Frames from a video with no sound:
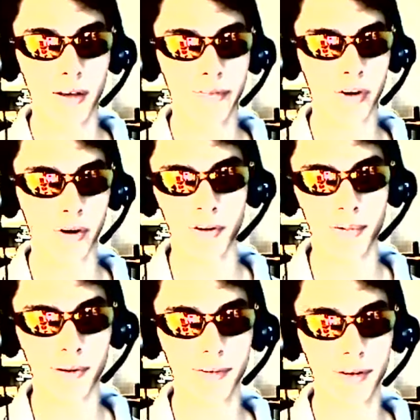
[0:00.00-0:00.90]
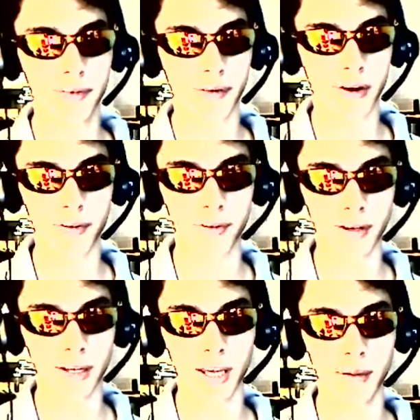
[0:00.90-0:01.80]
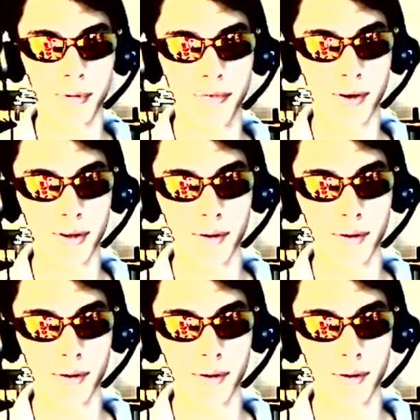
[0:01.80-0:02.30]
if you're going to spend $65 on a game before